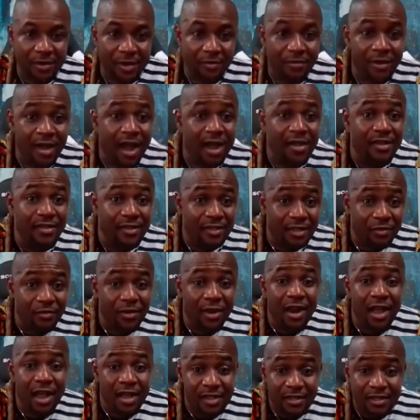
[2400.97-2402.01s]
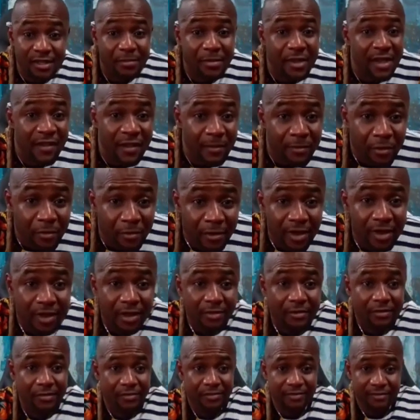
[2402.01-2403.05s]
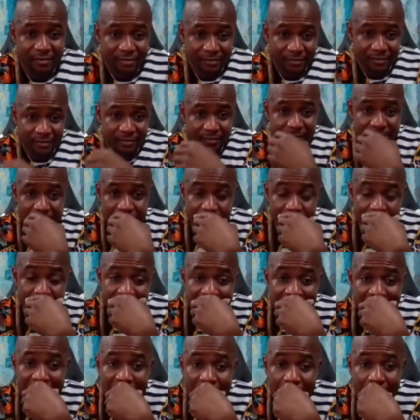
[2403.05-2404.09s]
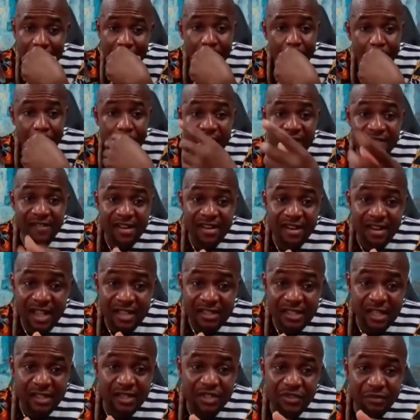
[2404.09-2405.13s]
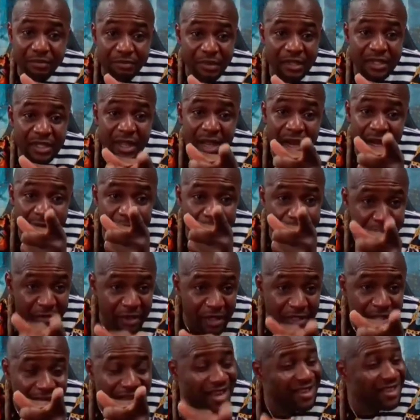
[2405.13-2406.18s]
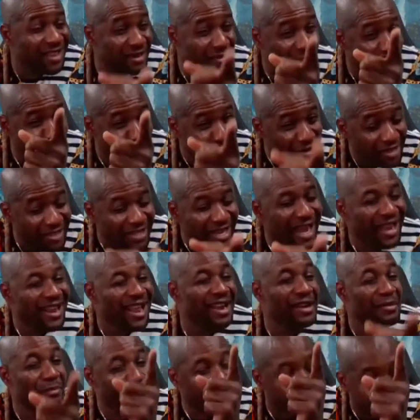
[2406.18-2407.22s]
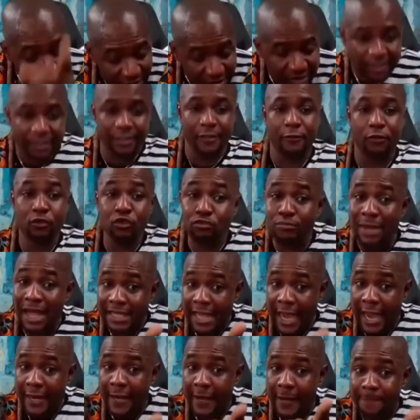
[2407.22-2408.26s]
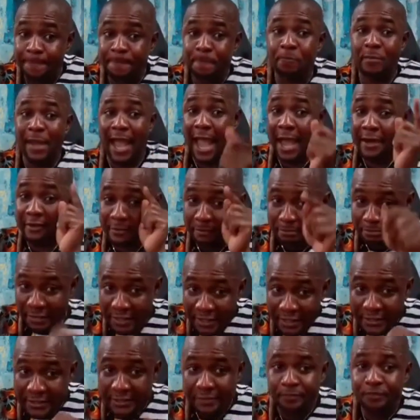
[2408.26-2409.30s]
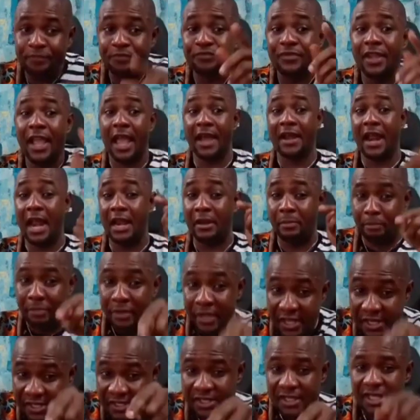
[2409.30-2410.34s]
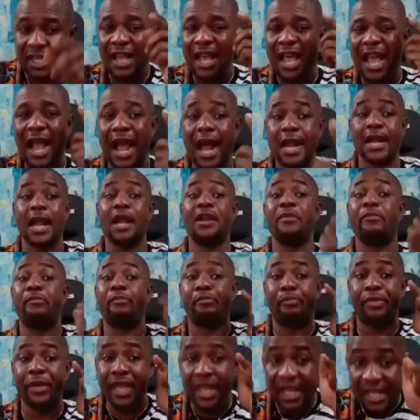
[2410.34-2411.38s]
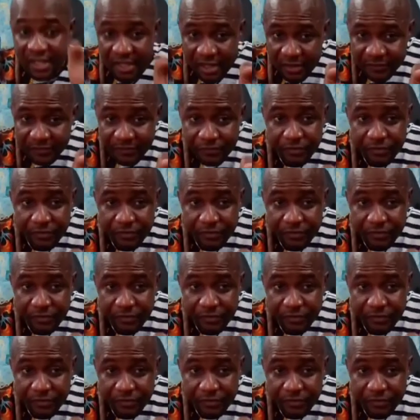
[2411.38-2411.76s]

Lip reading: Why you say? What I use a problem. You understand? But nevertheless, I still repeat and I repeat and I repeat and I repeat. No better. I repeat and I repeat and I repeat.